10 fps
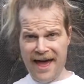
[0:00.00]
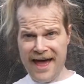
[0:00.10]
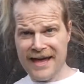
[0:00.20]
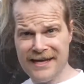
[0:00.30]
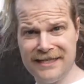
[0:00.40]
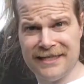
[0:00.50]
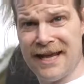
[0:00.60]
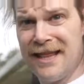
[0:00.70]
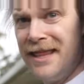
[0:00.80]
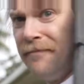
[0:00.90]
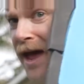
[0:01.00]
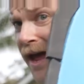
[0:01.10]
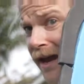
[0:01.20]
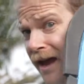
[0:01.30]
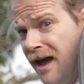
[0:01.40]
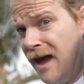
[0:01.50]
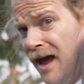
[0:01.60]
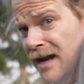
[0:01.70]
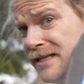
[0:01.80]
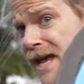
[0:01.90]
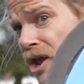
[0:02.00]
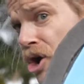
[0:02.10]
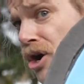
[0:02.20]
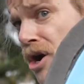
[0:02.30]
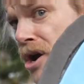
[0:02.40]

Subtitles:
is the back. How does that look? So